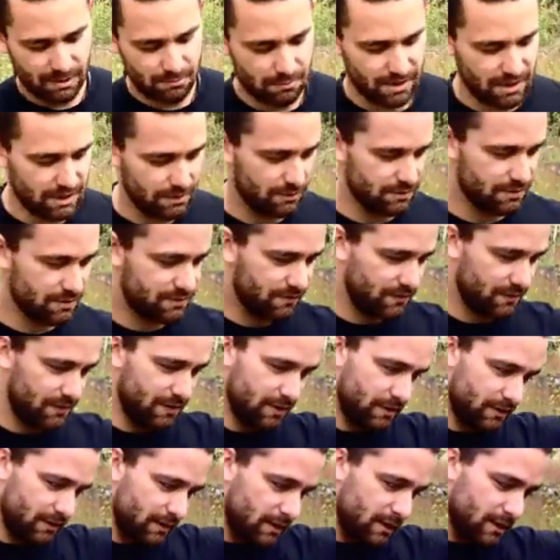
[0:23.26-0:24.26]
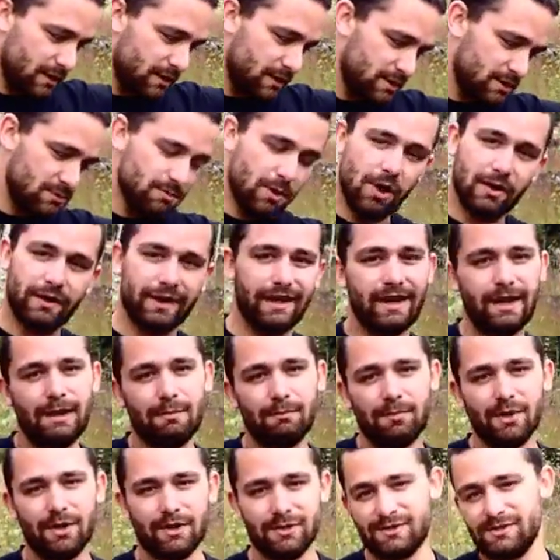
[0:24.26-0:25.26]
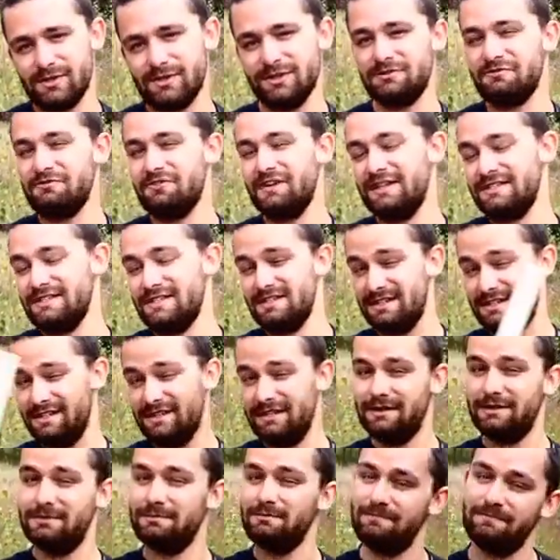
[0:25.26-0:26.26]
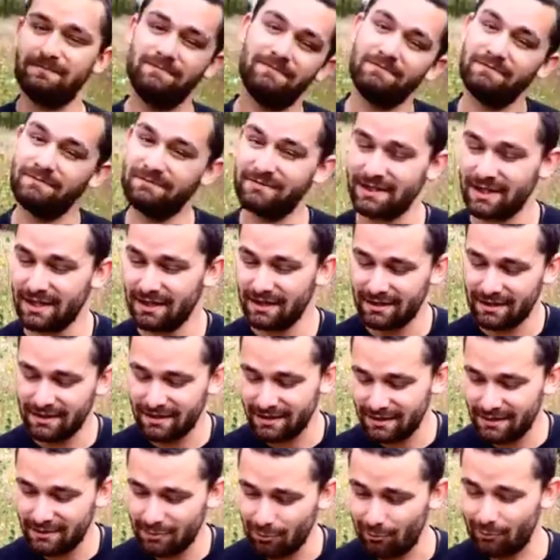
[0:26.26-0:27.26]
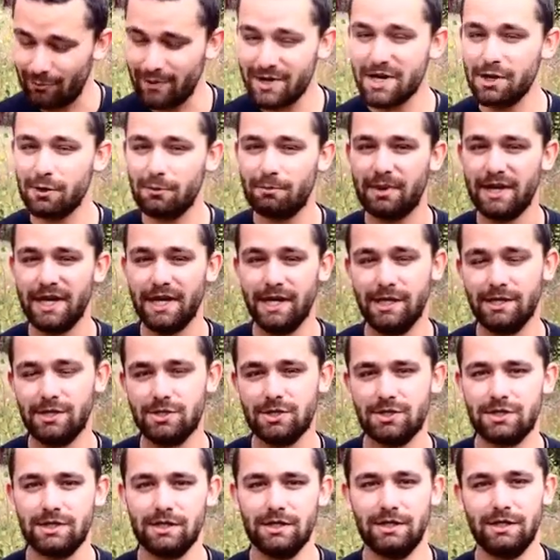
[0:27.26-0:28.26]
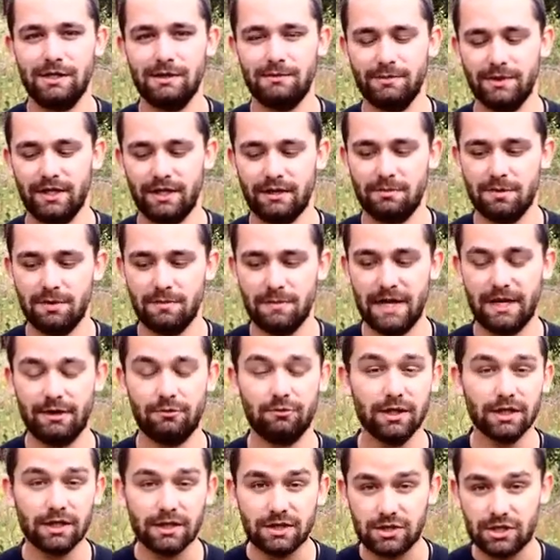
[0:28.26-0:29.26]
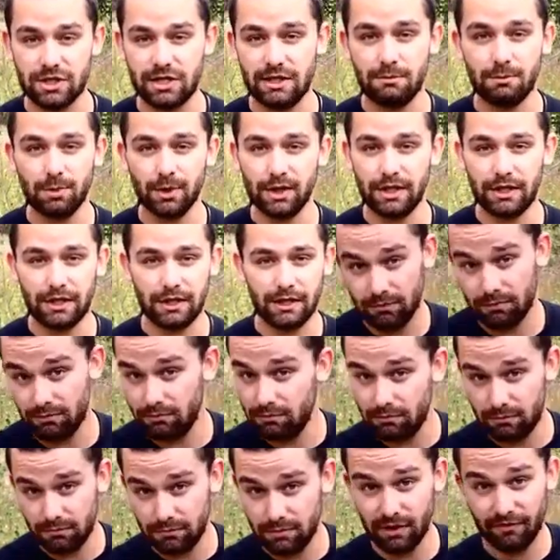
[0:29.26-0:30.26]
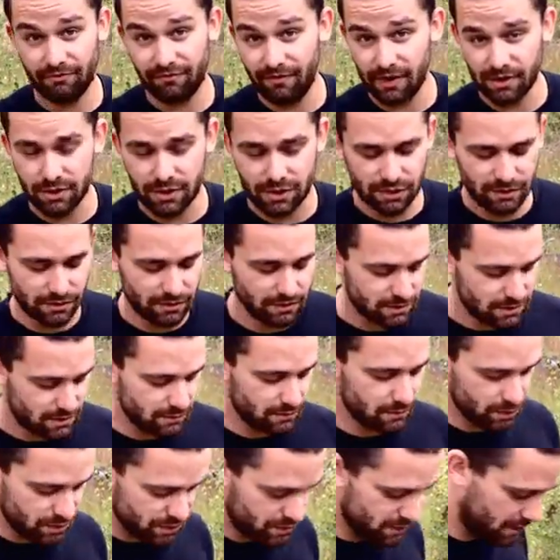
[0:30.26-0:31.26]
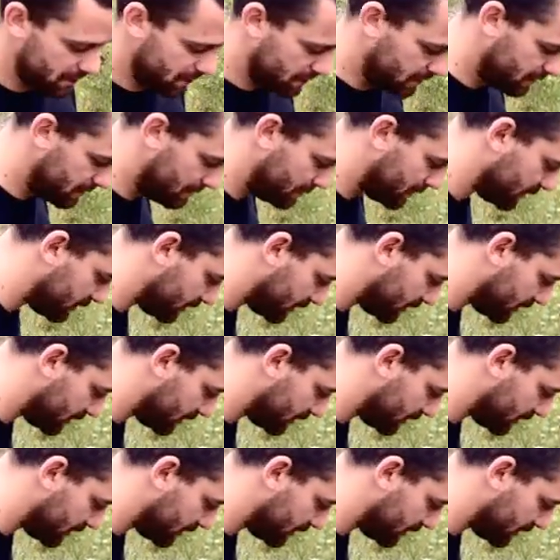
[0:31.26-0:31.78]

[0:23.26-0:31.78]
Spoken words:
can be used for small game, personal defense in a real pinch. They can be made really cheaply. They're functional, so we'll show you a couple